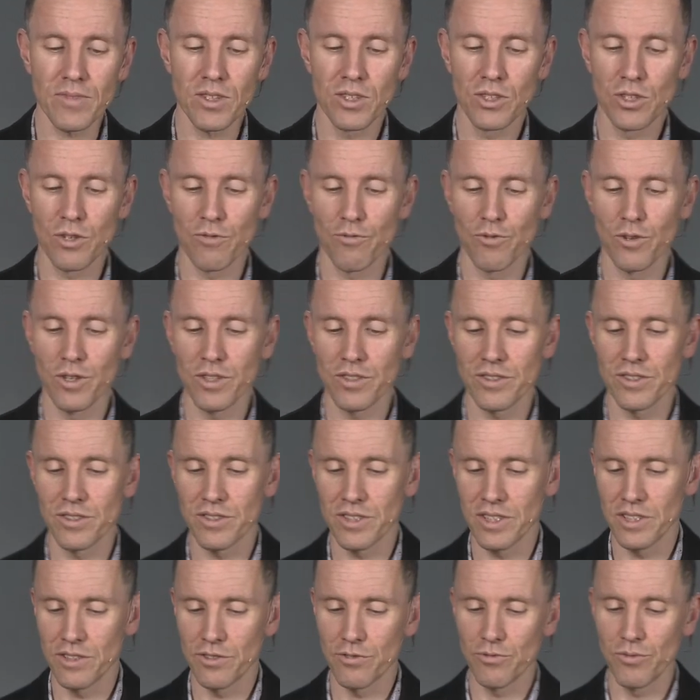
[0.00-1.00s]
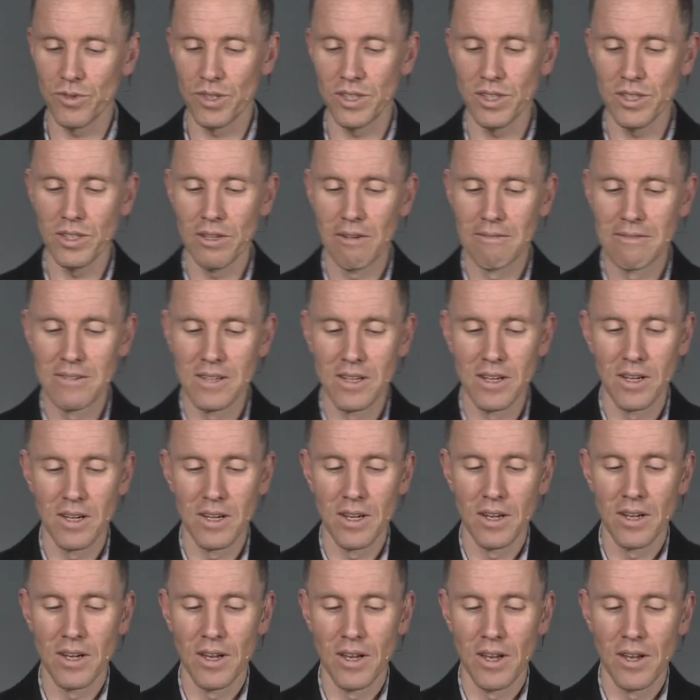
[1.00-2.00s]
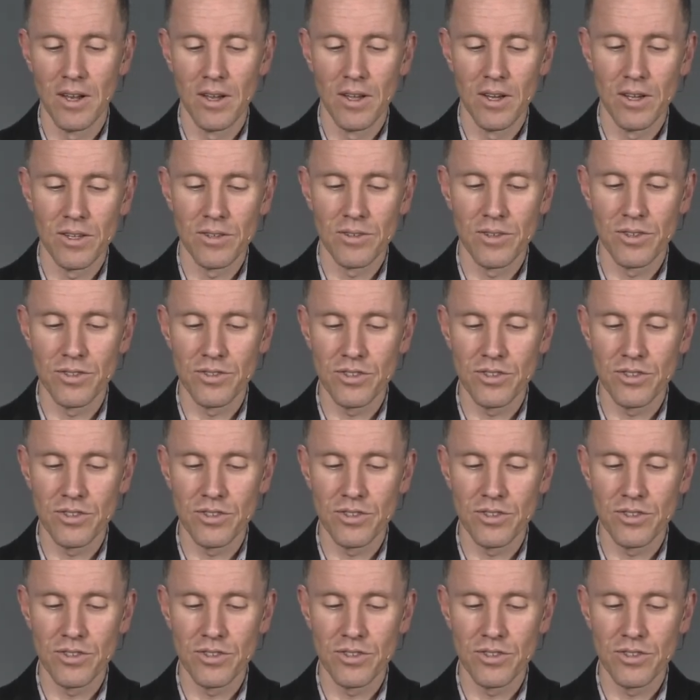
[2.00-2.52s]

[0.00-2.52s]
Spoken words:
So for instance, in 3, the